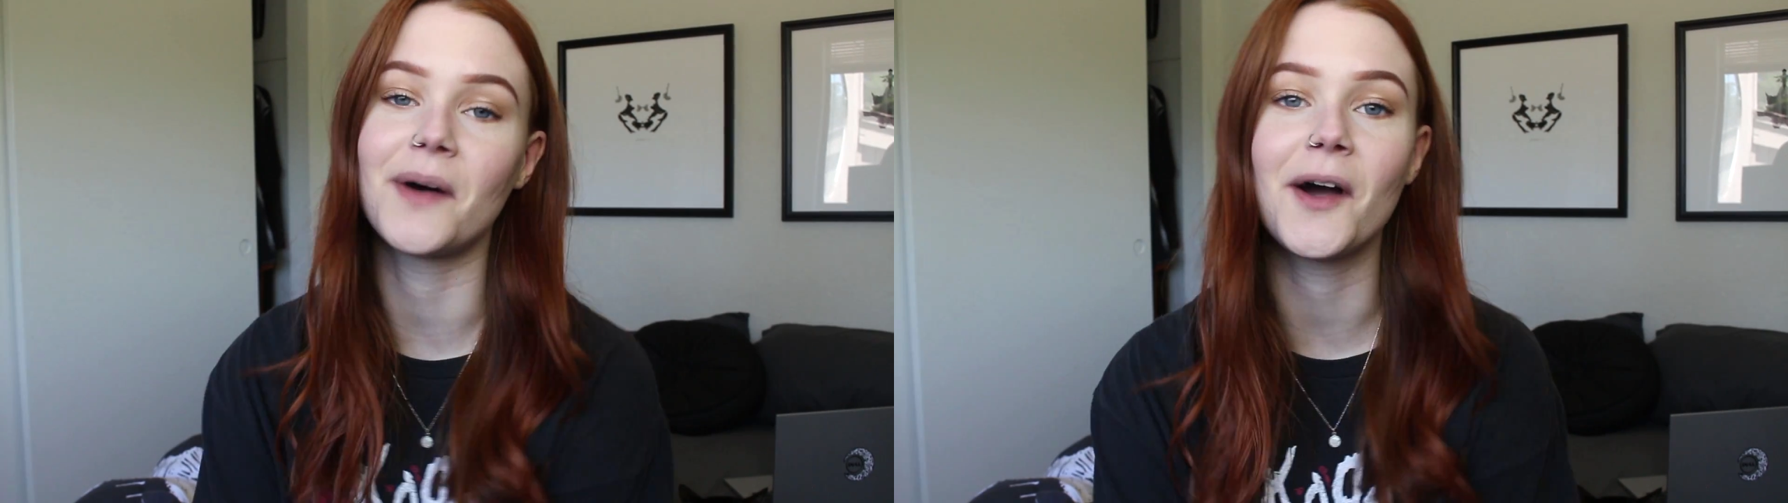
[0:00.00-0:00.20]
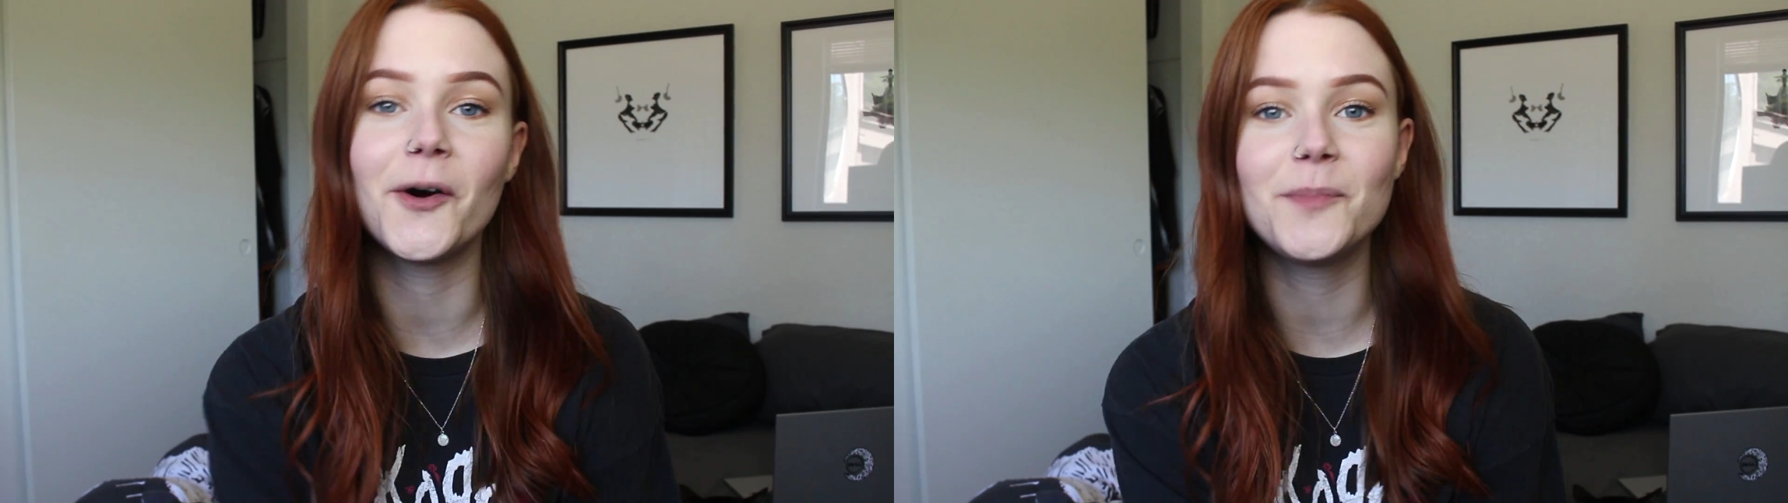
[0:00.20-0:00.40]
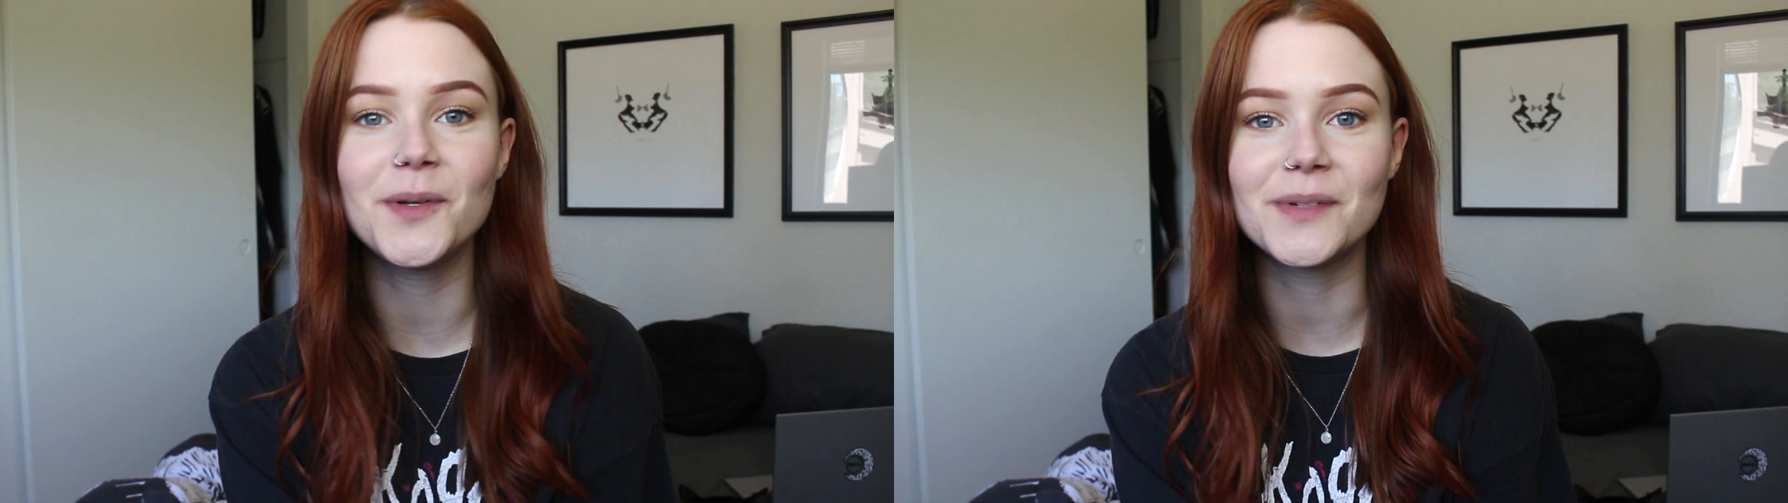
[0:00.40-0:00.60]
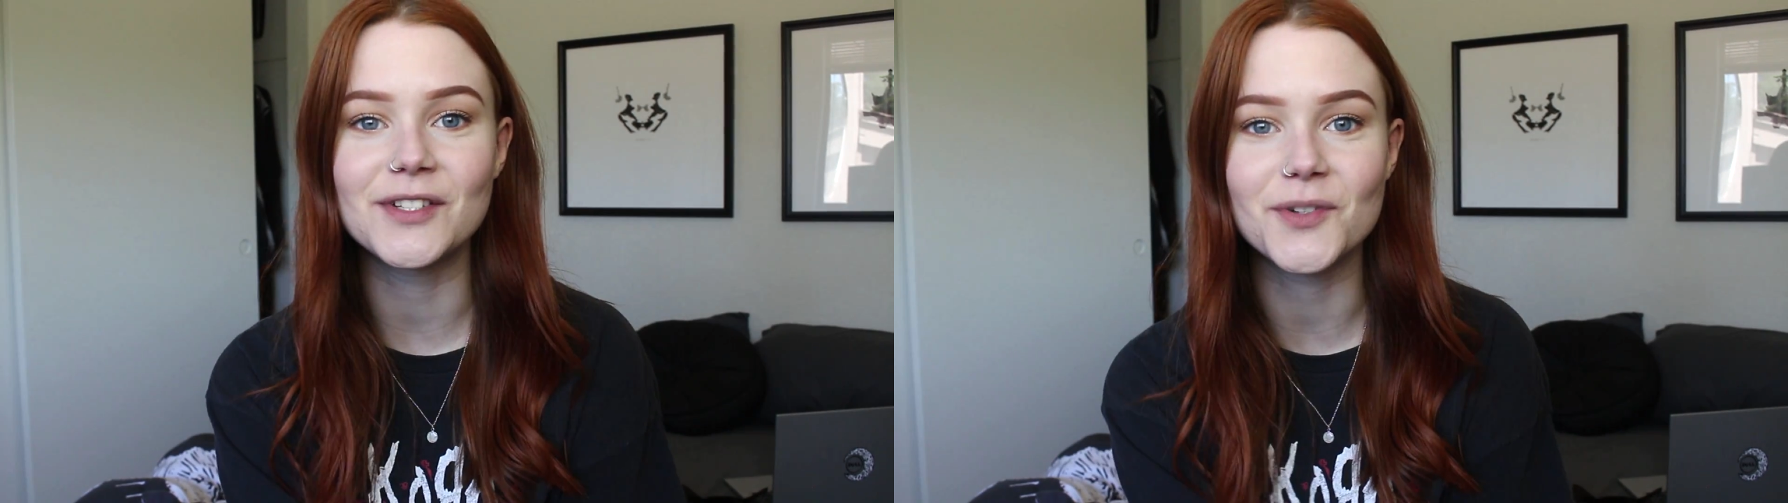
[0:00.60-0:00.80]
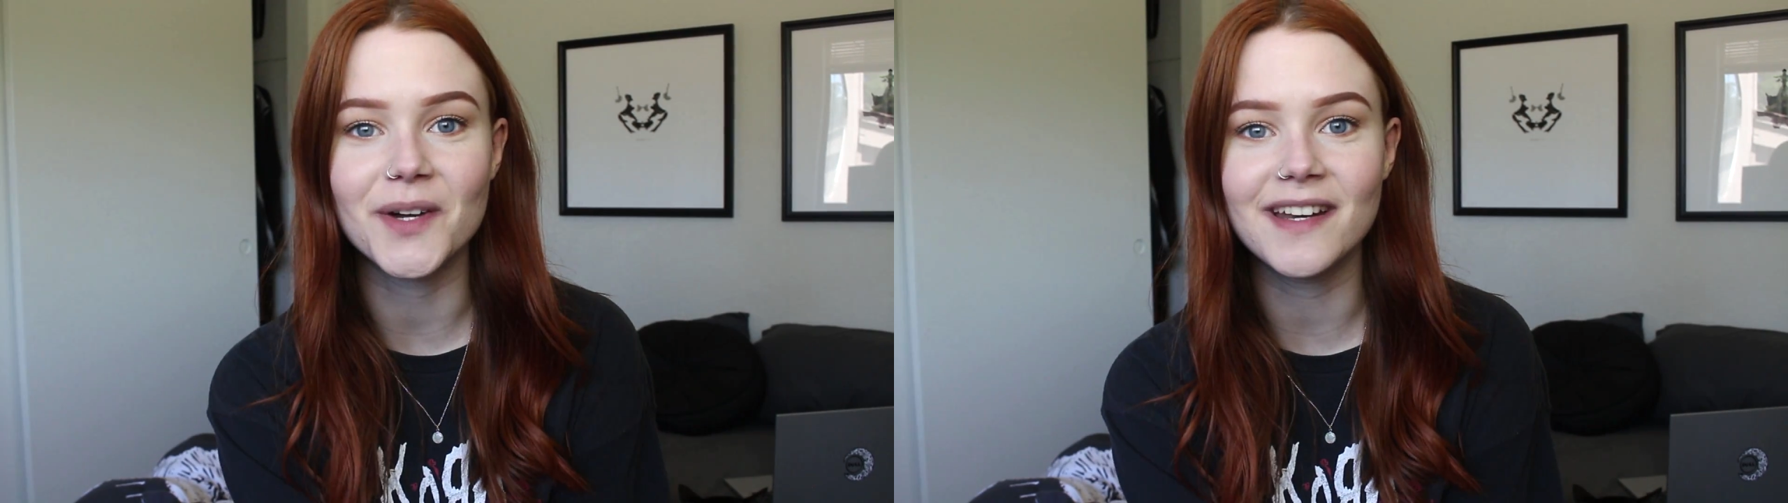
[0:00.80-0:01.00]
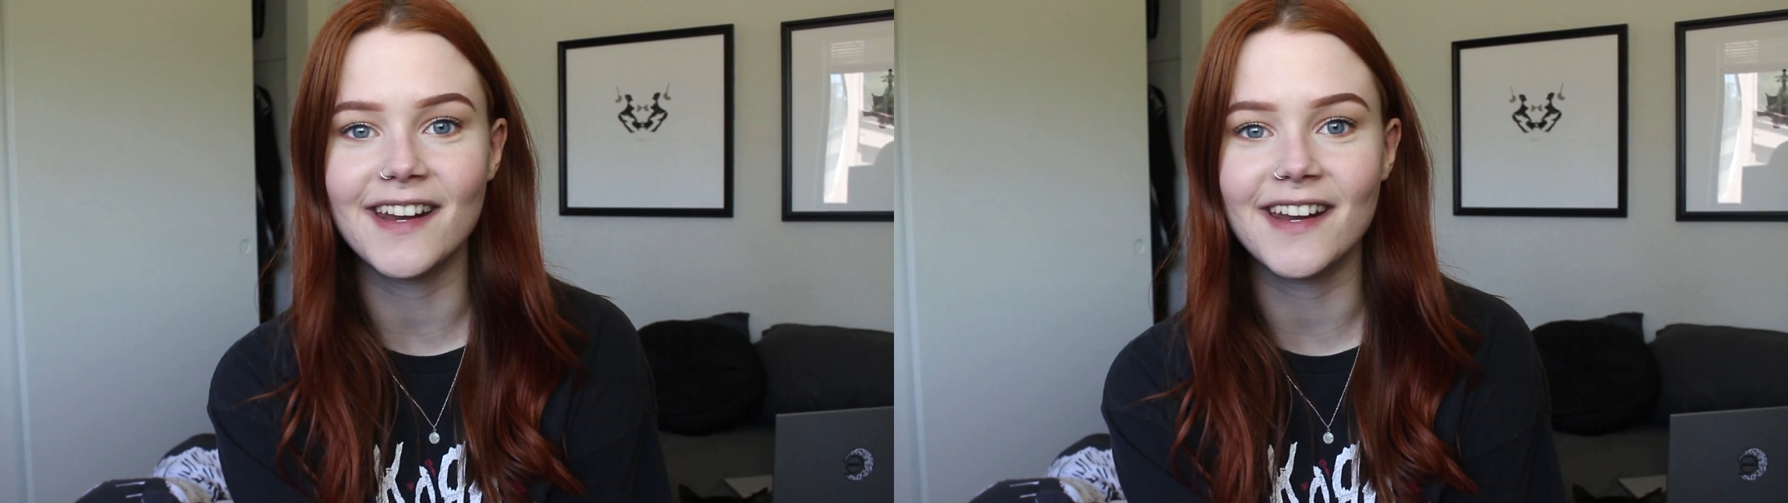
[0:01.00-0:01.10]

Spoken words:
I hope you enjoyed,